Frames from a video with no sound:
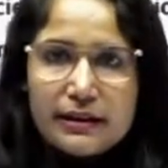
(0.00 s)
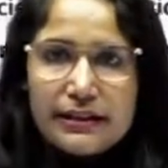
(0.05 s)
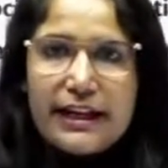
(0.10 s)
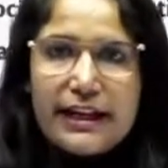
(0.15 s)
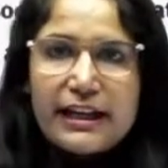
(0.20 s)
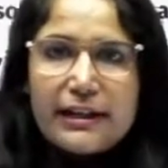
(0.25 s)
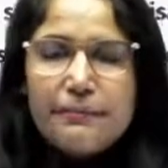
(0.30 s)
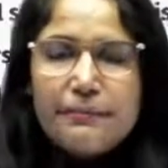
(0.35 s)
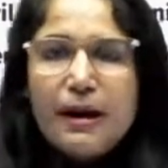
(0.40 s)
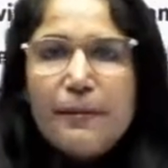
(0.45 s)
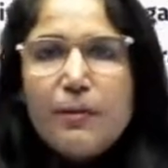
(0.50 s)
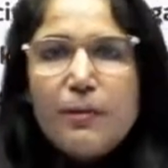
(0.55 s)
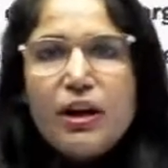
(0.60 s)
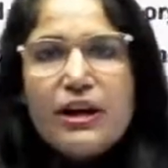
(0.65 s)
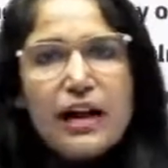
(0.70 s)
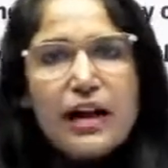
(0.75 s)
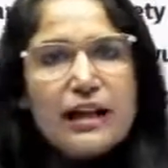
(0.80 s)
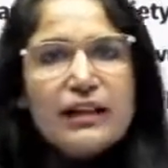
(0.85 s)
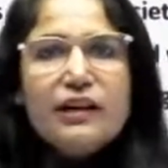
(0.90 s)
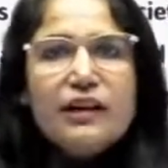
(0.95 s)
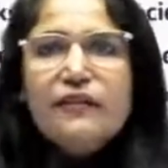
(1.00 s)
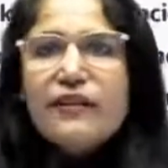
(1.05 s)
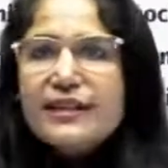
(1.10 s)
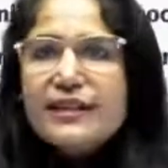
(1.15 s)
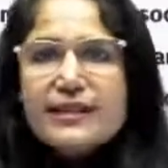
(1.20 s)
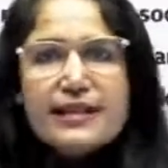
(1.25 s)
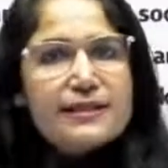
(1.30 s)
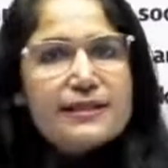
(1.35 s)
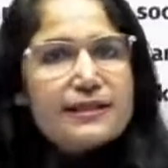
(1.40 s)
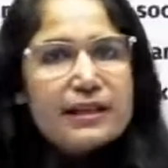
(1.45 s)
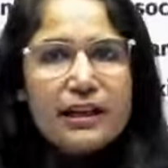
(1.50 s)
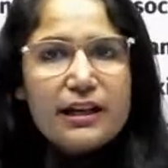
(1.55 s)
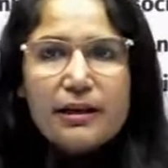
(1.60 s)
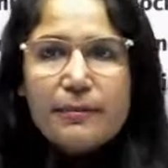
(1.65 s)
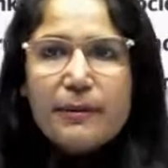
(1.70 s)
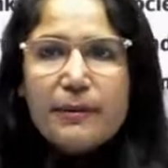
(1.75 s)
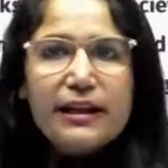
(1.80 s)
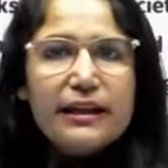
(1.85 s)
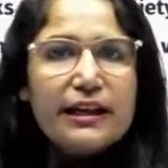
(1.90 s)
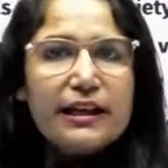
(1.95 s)
Getting my point? Otherwise,
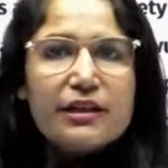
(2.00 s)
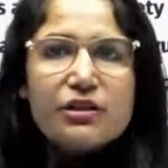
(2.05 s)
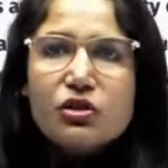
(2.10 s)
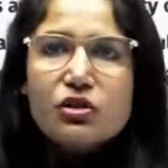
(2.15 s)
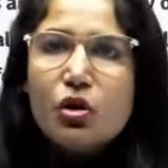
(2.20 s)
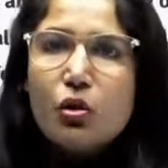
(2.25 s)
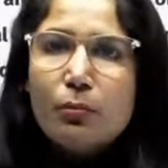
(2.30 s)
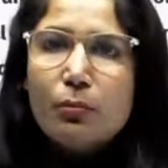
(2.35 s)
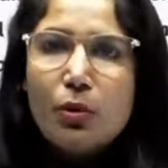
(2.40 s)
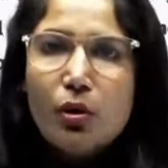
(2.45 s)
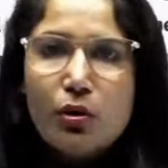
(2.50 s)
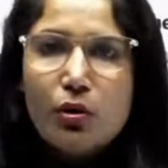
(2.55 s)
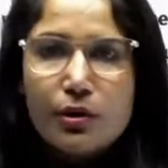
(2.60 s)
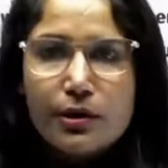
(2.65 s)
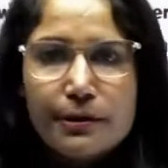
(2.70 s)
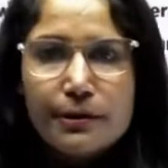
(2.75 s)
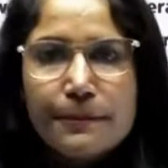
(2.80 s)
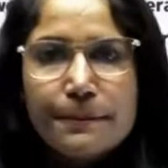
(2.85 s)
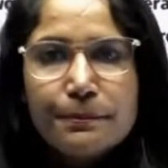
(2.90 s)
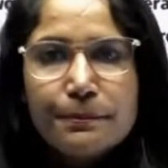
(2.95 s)
sustainability is no more.